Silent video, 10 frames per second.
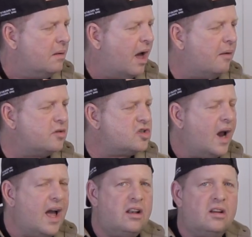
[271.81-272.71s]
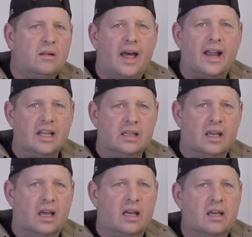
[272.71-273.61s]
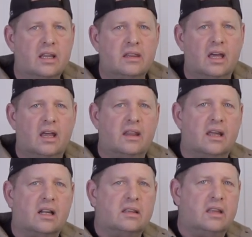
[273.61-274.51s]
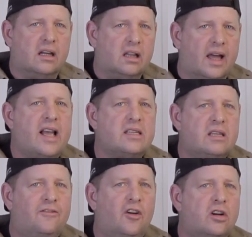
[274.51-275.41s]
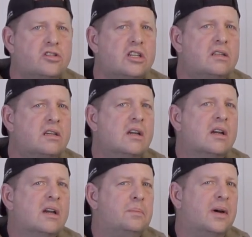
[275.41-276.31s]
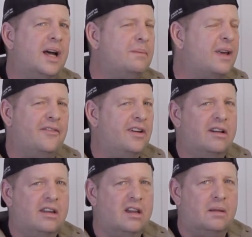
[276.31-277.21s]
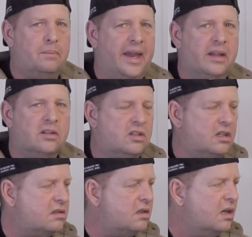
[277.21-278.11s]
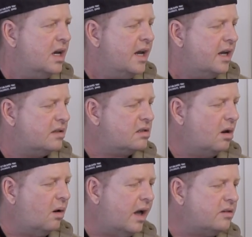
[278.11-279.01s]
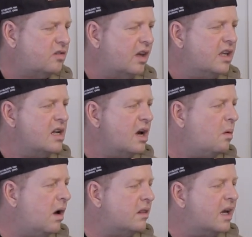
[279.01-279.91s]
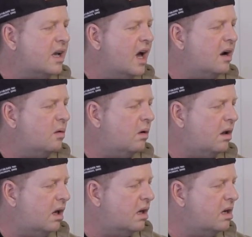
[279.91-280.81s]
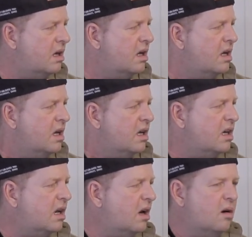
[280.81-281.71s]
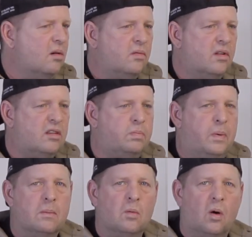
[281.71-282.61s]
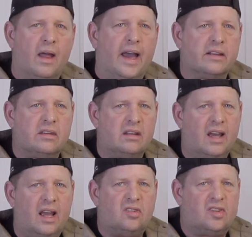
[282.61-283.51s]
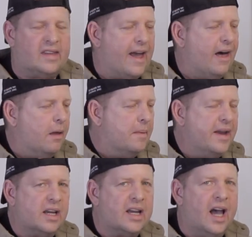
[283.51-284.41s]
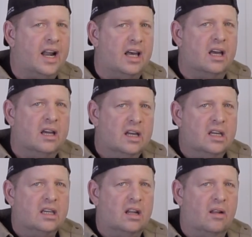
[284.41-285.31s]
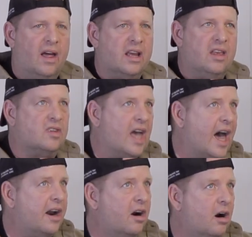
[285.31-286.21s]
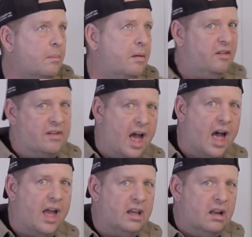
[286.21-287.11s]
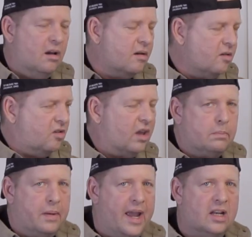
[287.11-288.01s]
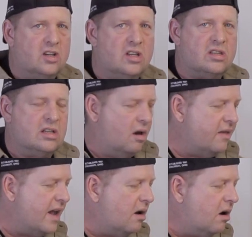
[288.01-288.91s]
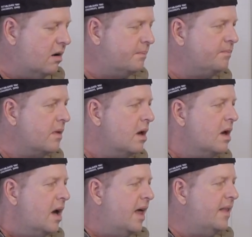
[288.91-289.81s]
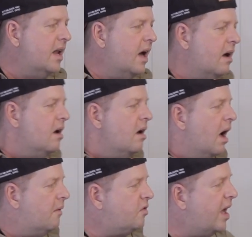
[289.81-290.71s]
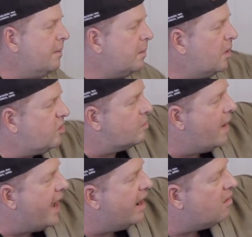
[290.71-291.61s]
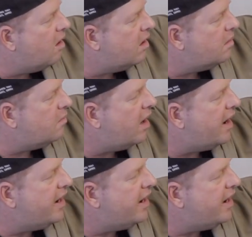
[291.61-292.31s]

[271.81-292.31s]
I was trying to do it like in the classic version, but I'm not very good at bandages. So I just like, you know what? They kind of want to, you know, let's be more like today's style. Make it kind of, you know, like he's kind of hurt, but he's not, you know, because there's like bandages and all that on him. And then I was able to put some hair on him right